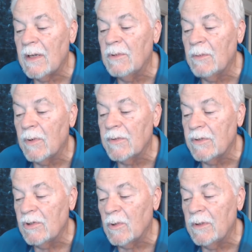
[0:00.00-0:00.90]
I'm the
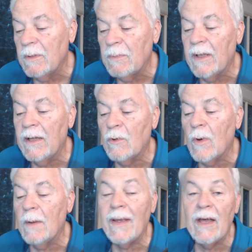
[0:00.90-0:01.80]
person joining the plan,
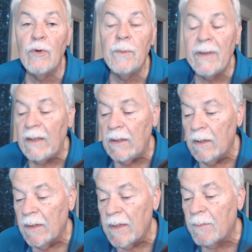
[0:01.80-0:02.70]
or I'm helping
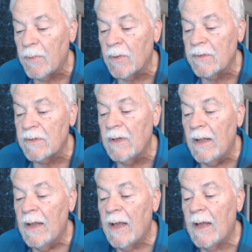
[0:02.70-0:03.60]
that person.
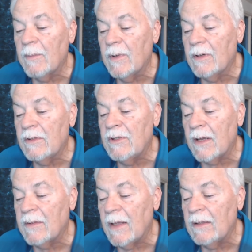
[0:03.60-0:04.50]
I'm going to
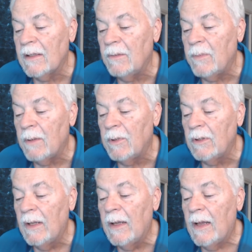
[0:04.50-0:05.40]
check that little
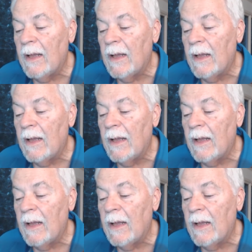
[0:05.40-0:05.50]
bubble.